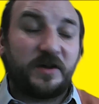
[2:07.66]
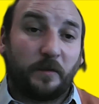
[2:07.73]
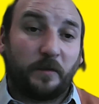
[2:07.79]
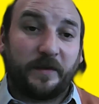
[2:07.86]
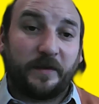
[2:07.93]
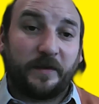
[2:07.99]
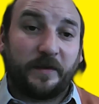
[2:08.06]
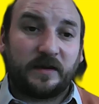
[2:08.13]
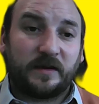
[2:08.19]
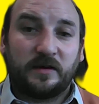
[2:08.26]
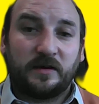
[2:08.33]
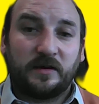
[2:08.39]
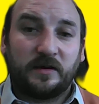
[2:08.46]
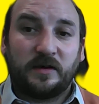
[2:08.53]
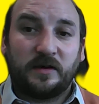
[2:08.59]
topic,
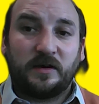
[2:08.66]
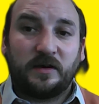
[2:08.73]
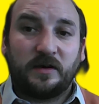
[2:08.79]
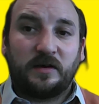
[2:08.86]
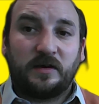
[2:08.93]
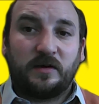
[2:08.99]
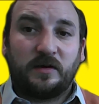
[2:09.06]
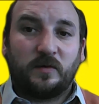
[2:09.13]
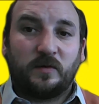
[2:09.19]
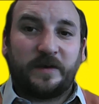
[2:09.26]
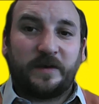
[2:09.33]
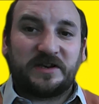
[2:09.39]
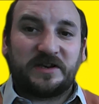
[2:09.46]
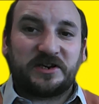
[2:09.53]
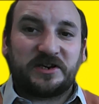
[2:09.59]

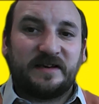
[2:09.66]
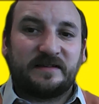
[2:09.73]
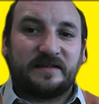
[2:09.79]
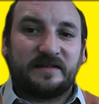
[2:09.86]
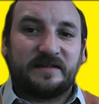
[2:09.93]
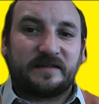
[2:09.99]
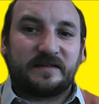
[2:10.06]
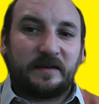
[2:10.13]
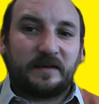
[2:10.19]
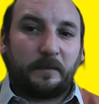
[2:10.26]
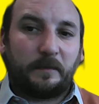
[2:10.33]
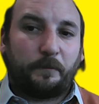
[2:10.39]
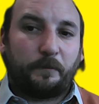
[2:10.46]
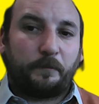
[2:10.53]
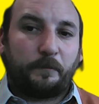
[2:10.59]
which is
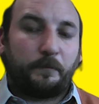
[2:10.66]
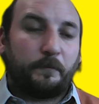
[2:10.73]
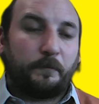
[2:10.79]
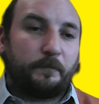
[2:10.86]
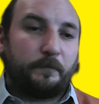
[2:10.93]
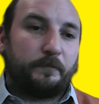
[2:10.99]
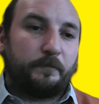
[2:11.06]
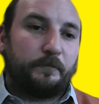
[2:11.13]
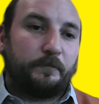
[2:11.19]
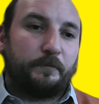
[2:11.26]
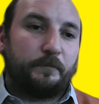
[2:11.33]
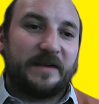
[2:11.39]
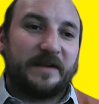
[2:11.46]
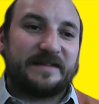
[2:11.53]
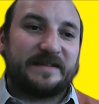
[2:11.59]

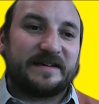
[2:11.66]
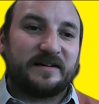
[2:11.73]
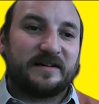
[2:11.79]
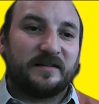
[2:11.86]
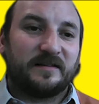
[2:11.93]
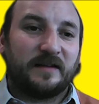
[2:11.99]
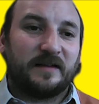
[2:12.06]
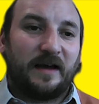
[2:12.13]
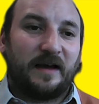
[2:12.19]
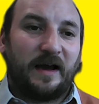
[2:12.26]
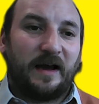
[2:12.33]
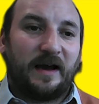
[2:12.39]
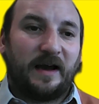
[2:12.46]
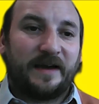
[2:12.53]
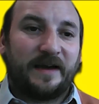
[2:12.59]
political
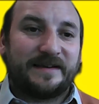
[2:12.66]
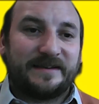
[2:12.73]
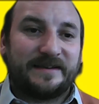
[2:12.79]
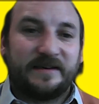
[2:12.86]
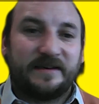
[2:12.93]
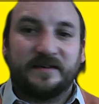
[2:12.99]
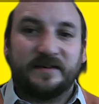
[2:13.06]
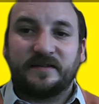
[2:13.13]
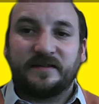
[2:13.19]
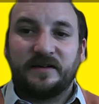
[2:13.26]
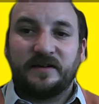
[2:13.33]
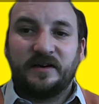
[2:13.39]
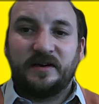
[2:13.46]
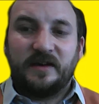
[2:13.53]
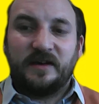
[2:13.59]
ideas,
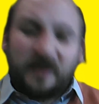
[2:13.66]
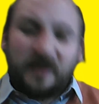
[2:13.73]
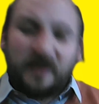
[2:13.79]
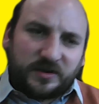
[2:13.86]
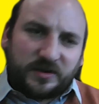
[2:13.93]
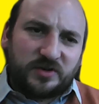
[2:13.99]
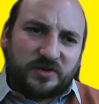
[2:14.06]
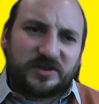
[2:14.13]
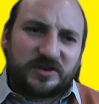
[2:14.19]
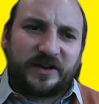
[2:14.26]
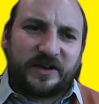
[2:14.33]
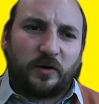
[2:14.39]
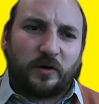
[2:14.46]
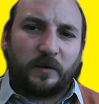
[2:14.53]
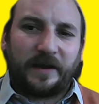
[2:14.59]
usually
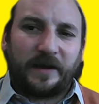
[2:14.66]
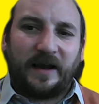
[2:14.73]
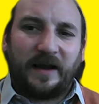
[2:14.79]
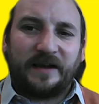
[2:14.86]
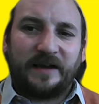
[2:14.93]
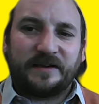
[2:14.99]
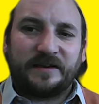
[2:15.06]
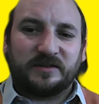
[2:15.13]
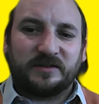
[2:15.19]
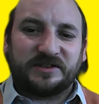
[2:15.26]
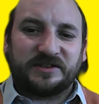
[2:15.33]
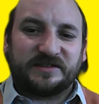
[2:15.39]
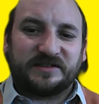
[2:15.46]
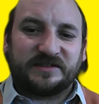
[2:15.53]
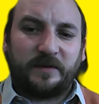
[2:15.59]
called
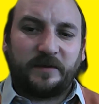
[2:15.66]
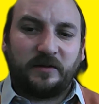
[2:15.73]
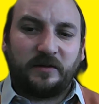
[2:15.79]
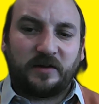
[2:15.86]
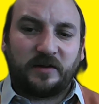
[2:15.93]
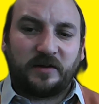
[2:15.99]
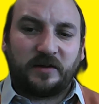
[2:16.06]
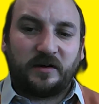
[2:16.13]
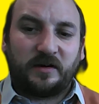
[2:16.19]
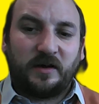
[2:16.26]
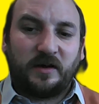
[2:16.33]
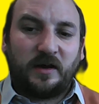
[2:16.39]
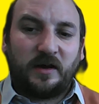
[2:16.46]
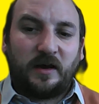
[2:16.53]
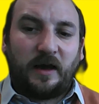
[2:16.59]
ideologies. So we look at
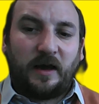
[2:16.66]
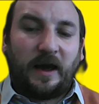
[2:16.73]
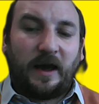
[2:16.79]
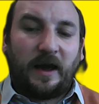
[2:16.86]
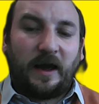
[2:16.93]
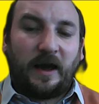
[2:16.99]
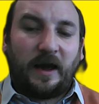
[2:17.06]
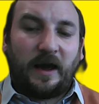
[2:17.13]
how